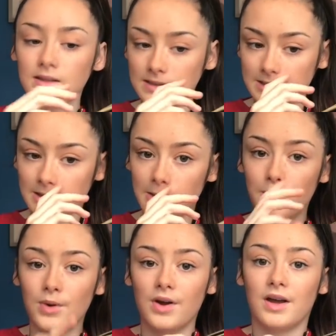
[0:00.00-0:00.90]

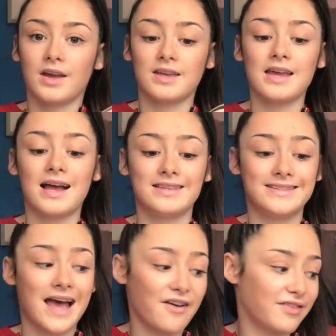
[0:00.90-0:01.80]
So yeah,
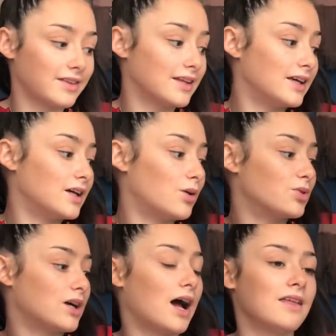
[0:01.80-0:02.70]
definitely I
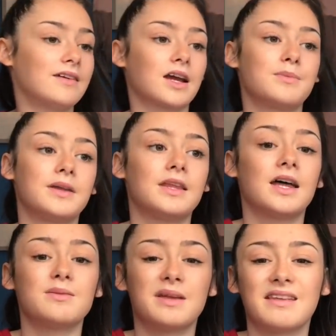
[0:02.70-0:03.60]
would highly recommend that
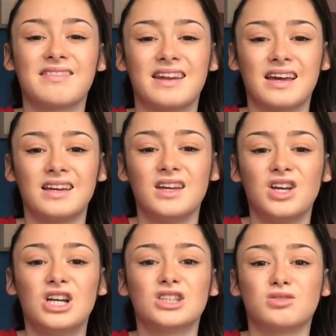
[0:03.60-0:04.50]
in the middle of the night.
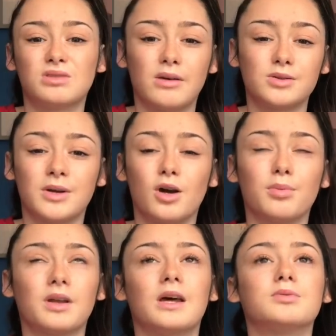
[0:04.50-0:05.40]
Sometimes you wake
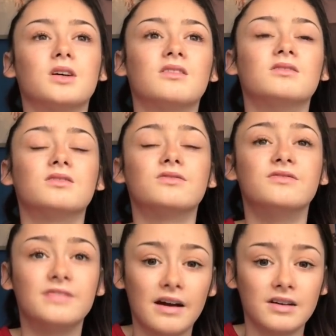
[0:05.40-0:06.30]
up, your lips are
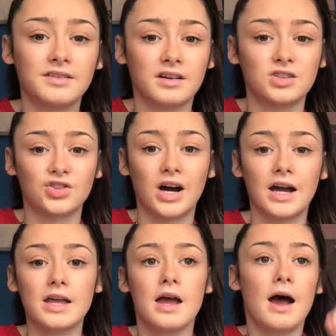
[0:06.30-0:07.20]
very, very
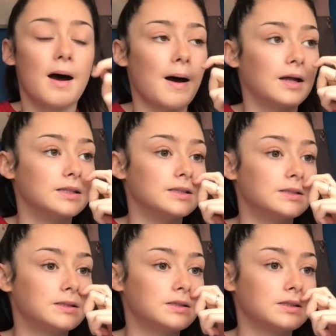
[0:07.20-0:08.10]
dry, and
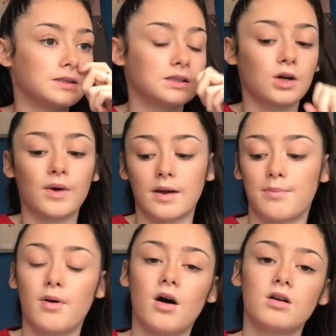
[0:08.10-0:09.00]
just a quick
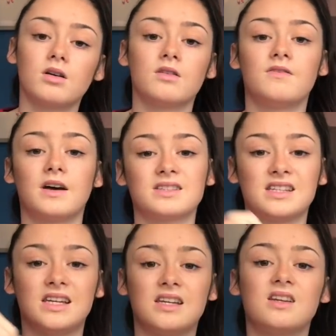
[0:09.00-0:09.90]
pot of
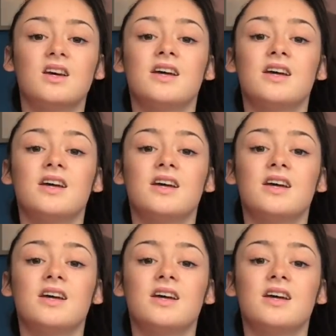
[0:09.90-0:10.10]
Vaseline